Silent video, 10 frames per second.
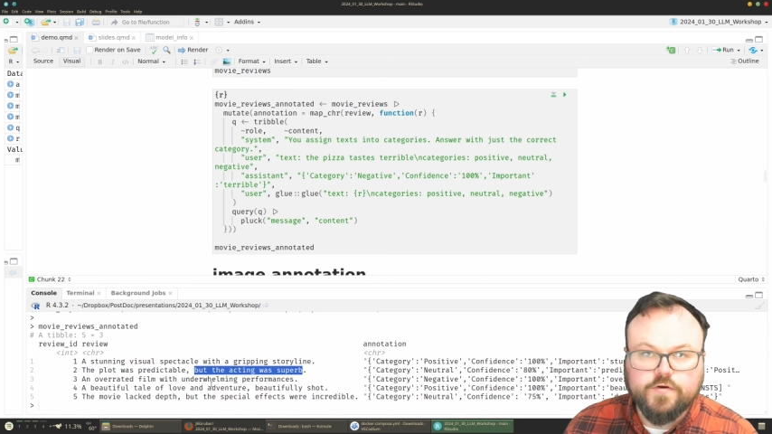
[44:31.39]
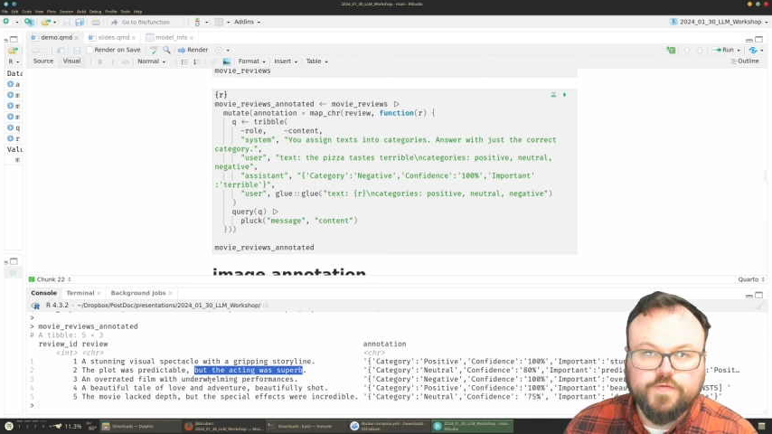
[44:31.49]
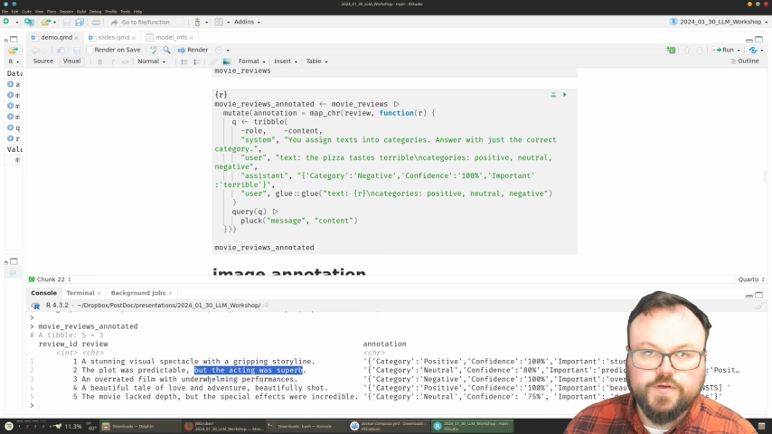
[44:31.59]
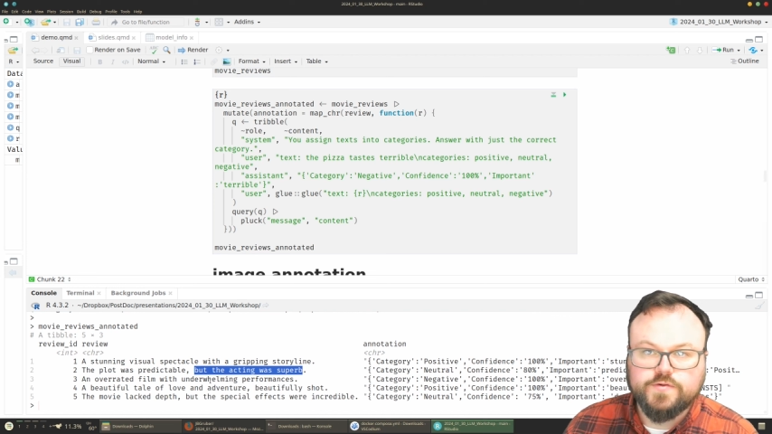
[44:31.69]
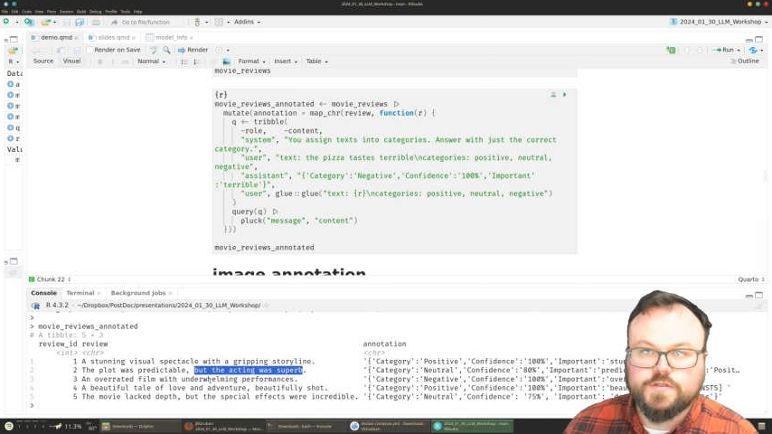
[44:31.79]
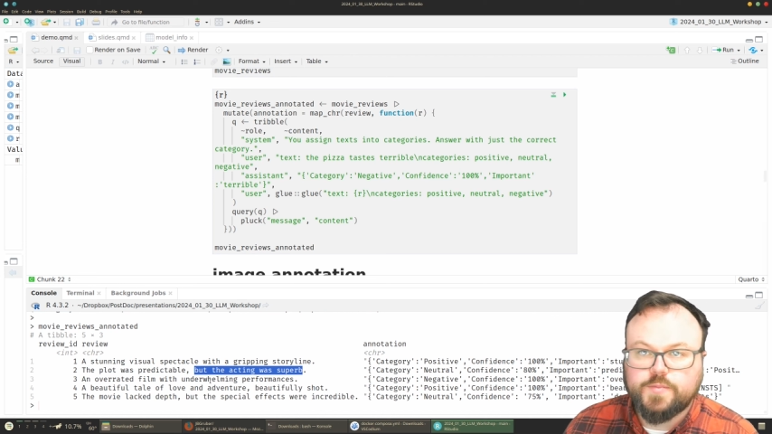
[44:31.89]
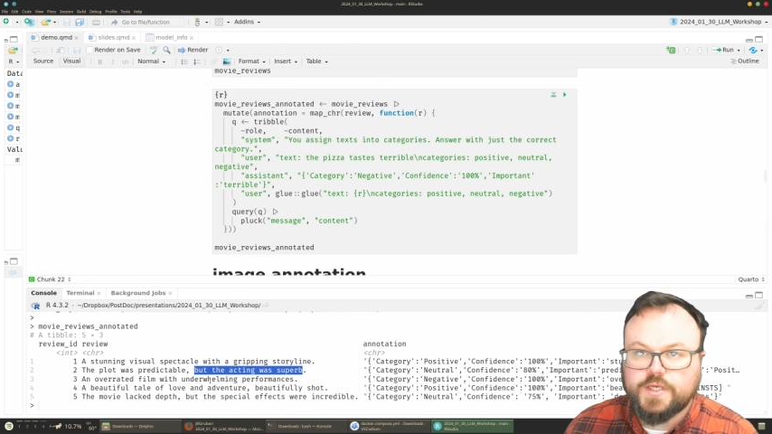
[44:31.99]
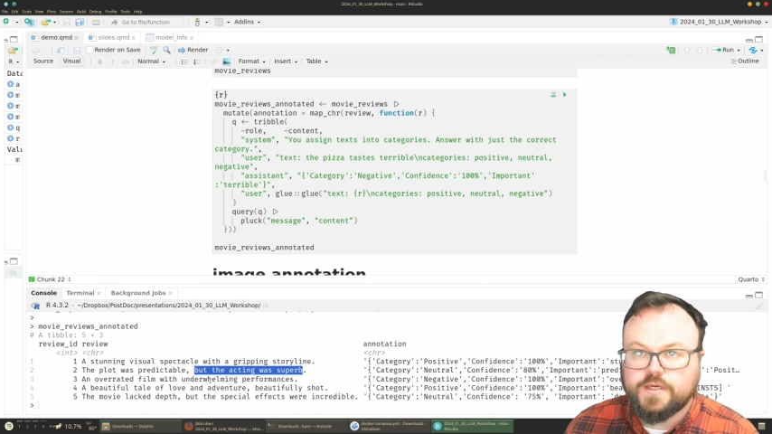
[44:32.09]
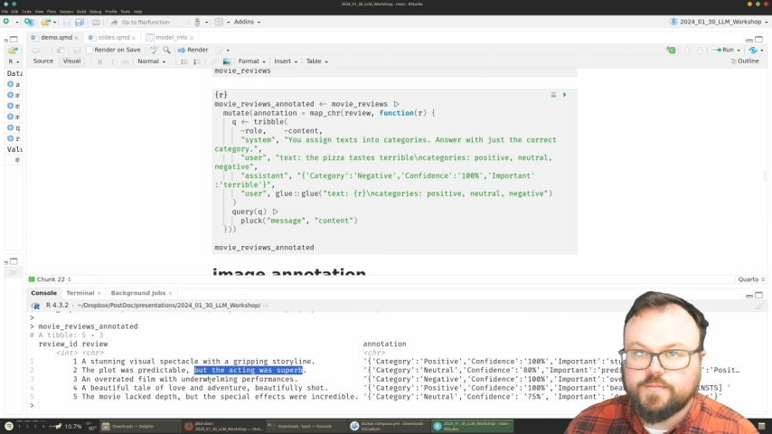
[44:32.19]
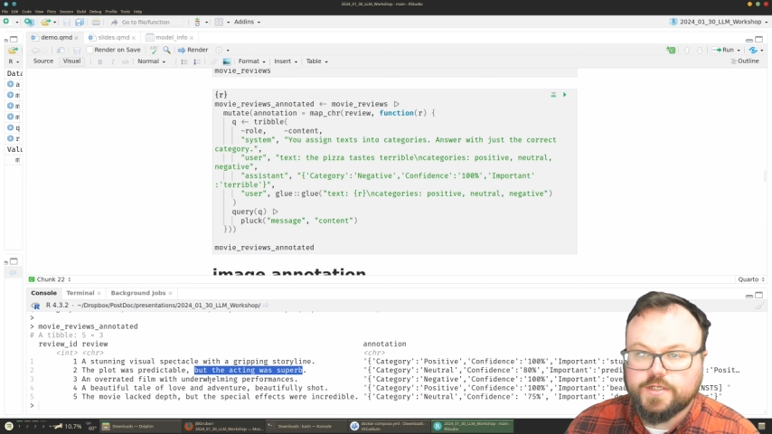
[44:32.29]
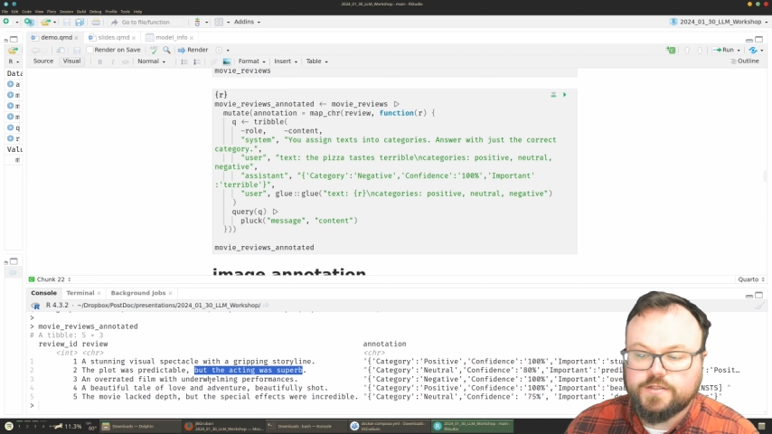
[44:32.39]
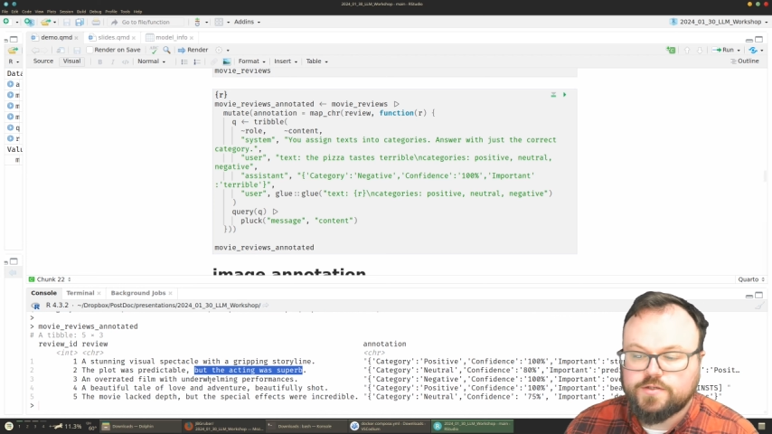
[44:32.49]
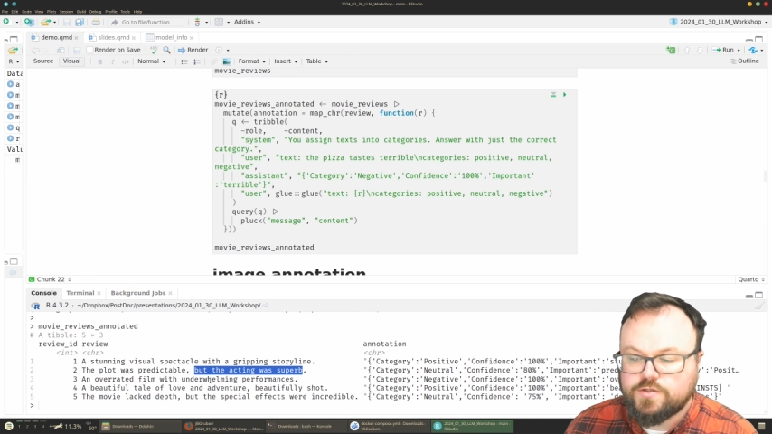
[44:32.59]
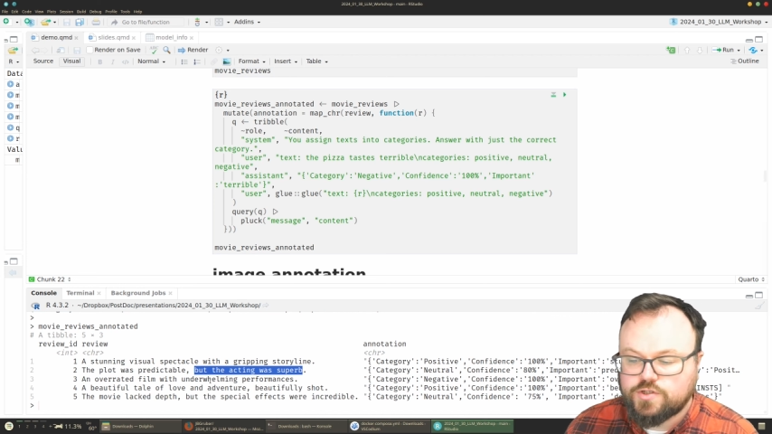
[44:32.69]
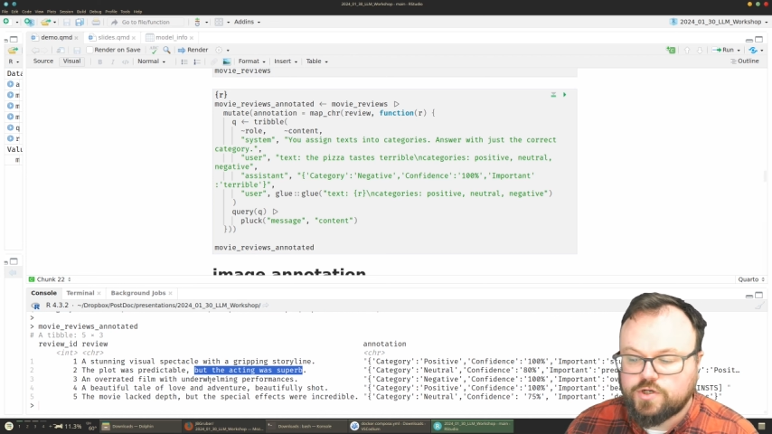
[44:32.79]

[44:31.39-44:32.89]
reviews being a bit